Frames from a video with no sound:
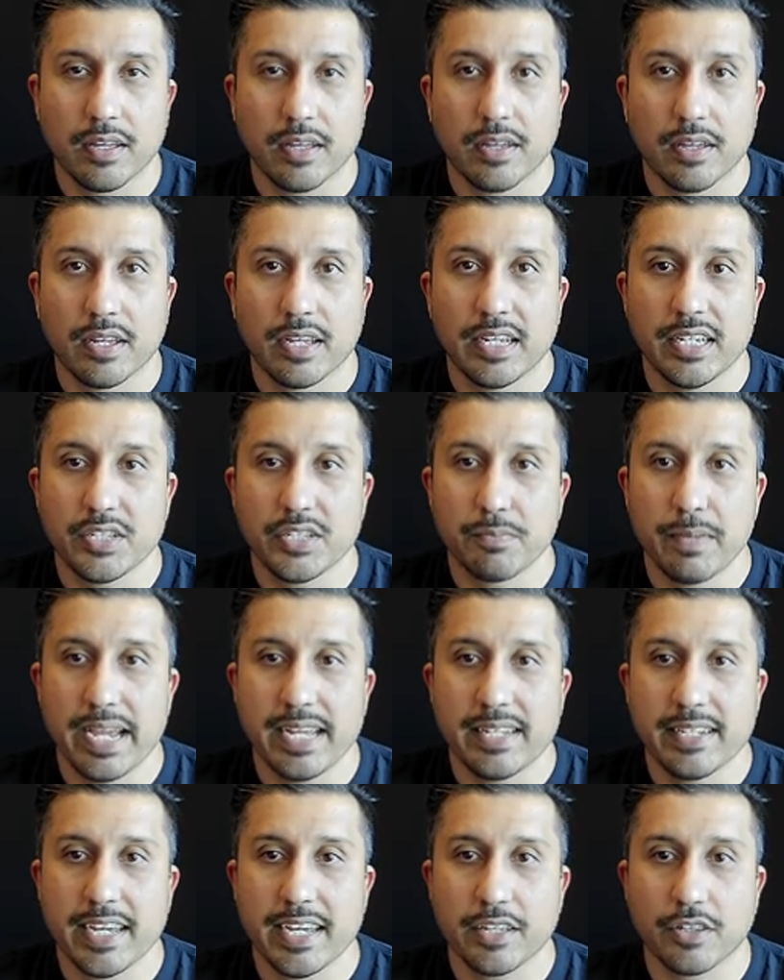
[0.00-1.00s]
his man
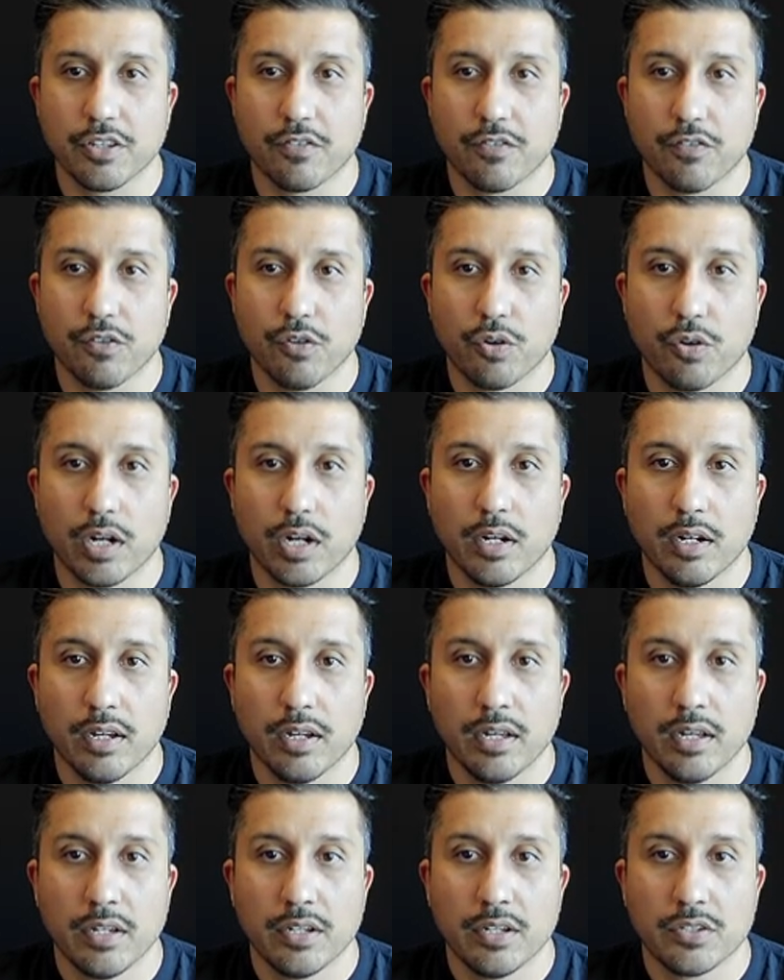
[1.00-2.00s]
down the floor.
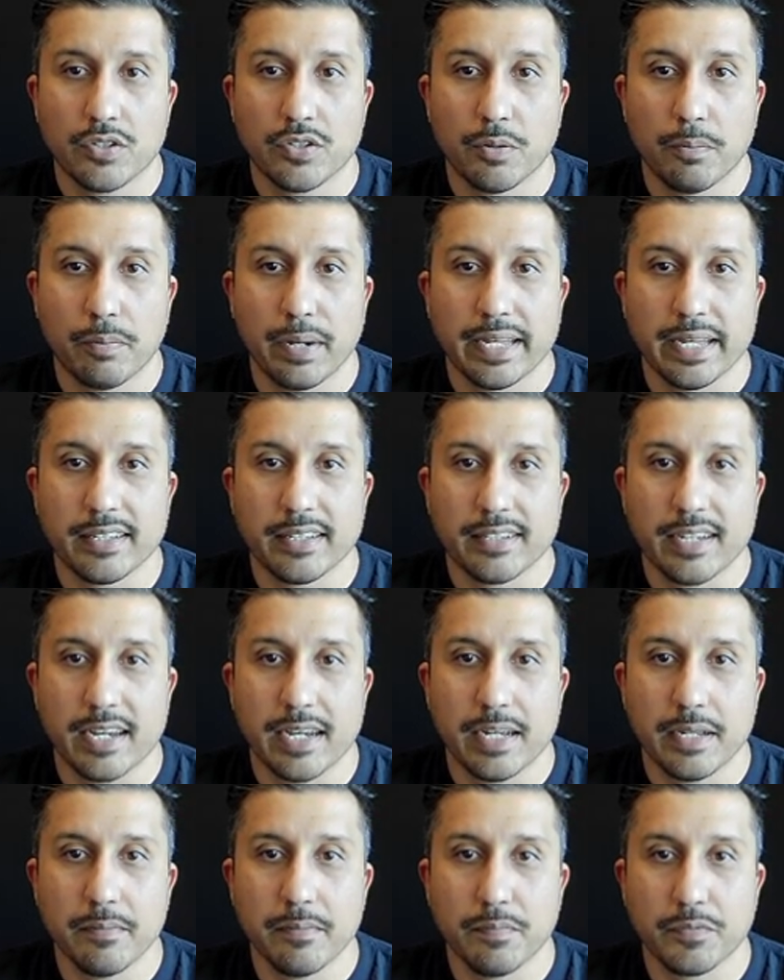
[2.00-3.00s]
So
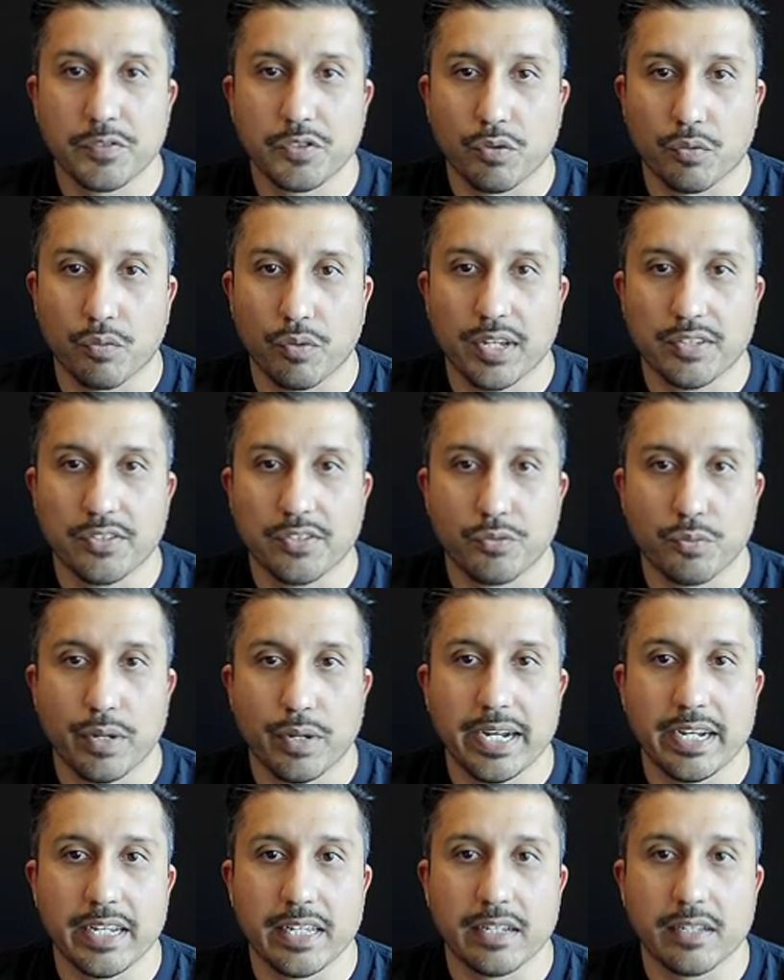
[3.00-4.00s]
Russ is
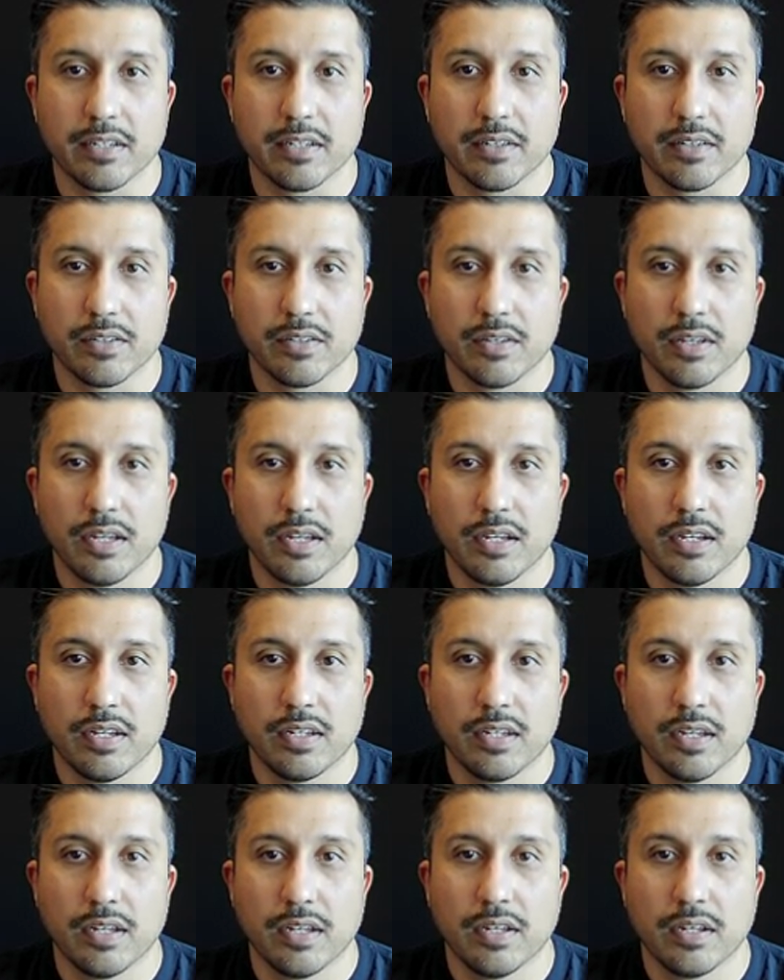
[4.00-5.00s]
waiting.
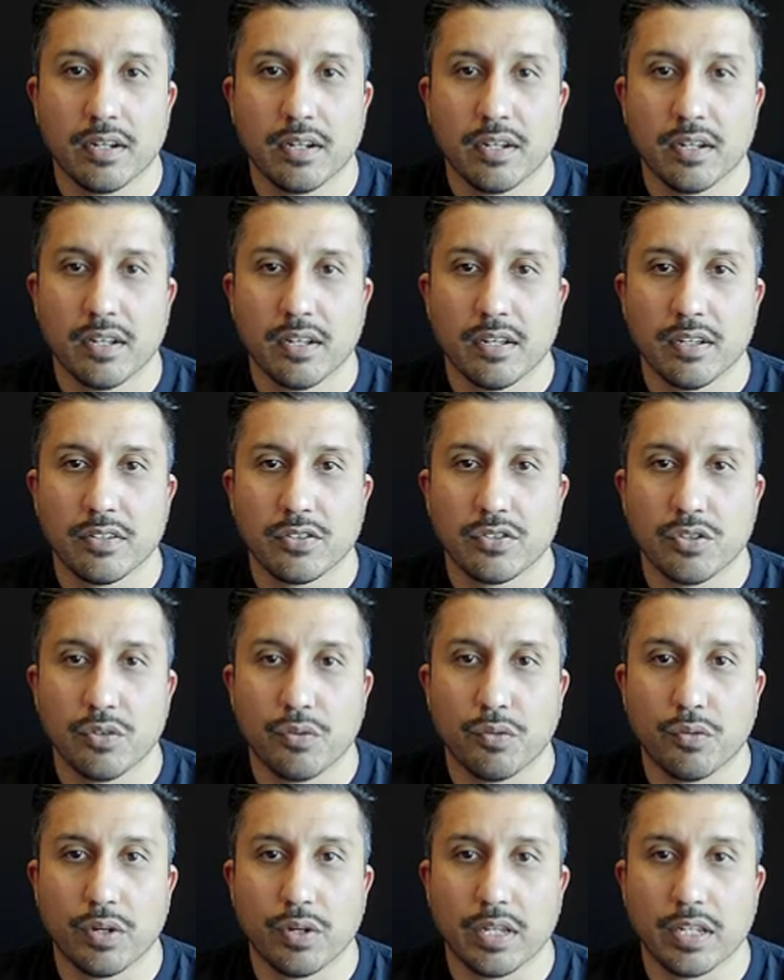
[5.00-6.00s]

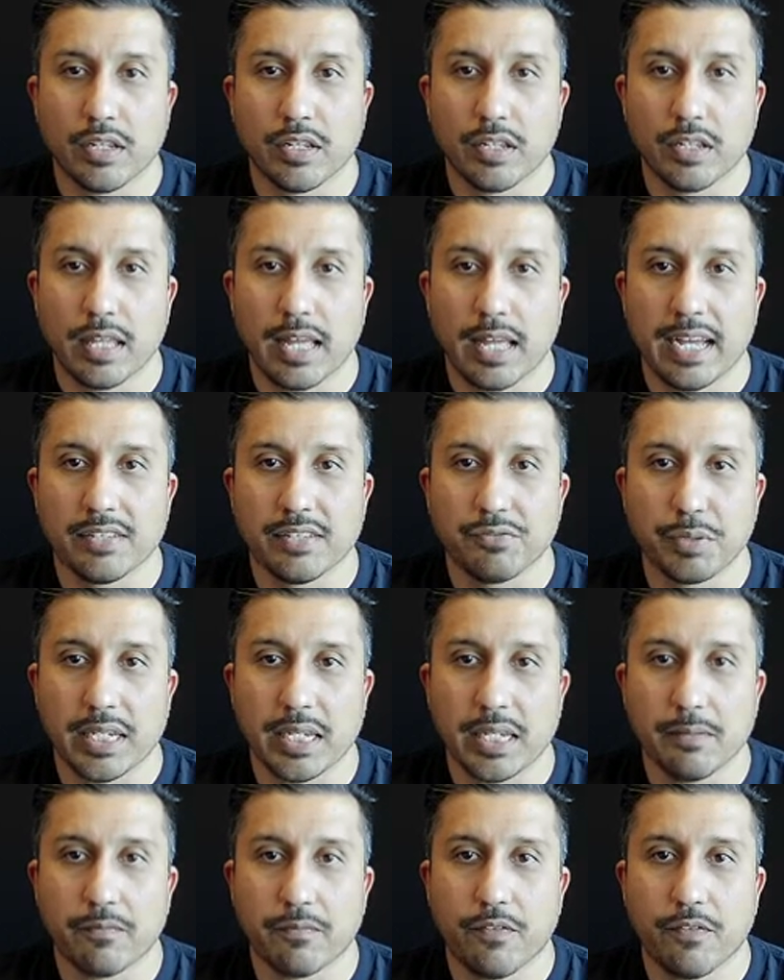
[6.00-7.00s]
So as we
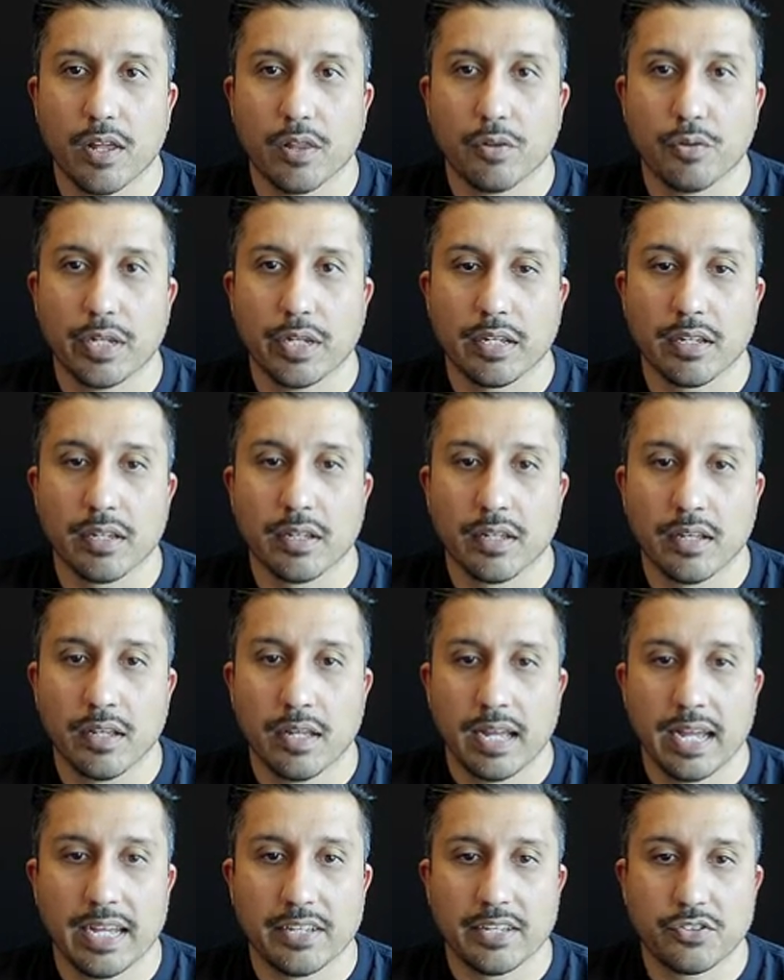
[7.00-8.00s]
keep following,
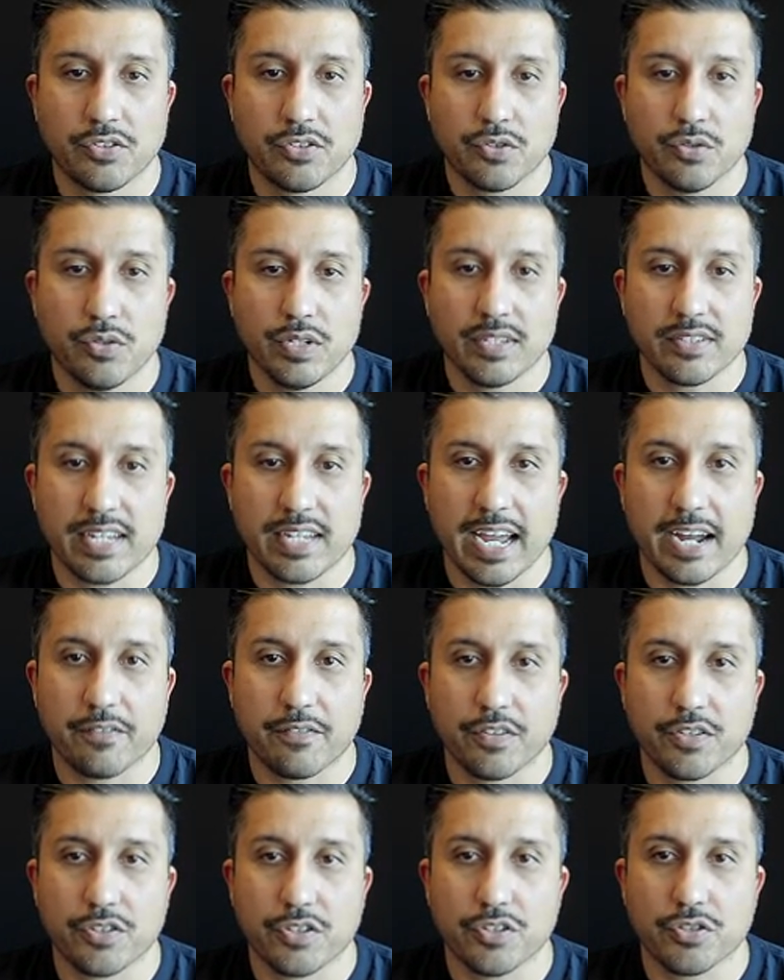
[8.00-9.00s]
as soon as
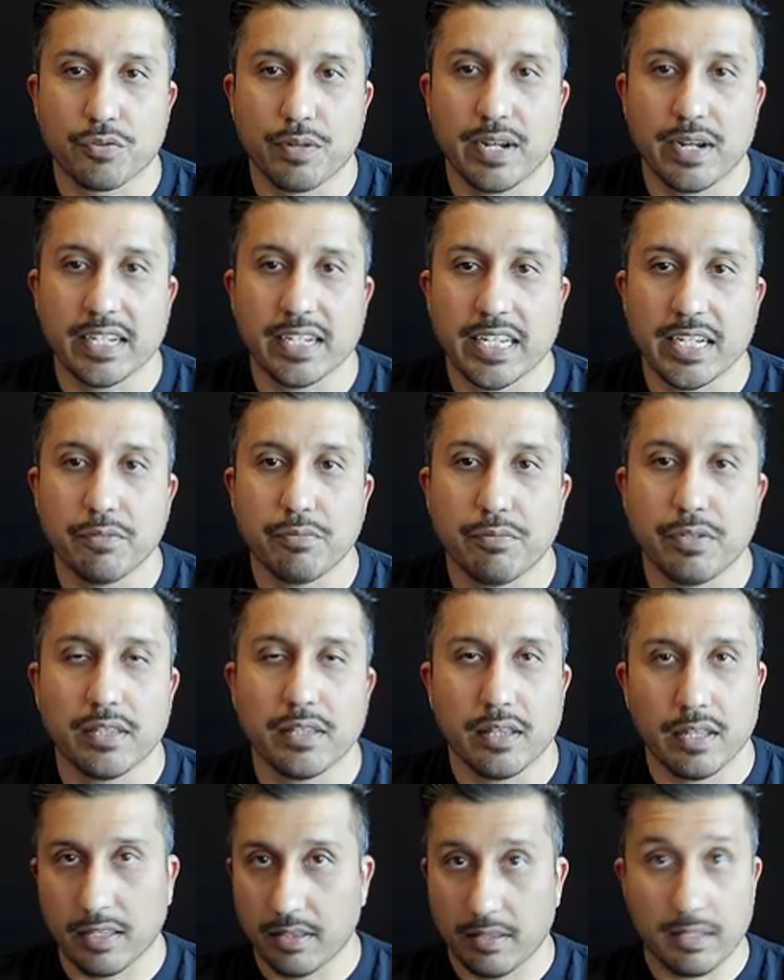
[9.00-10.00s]
Gafford turns around,
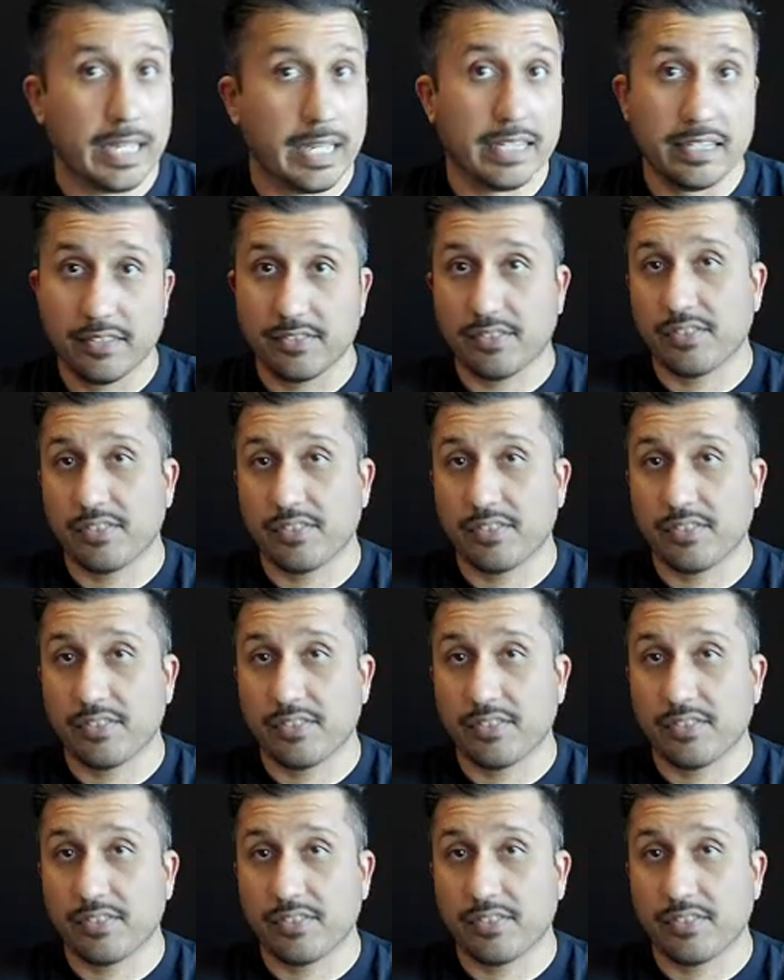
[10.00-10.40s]
and this is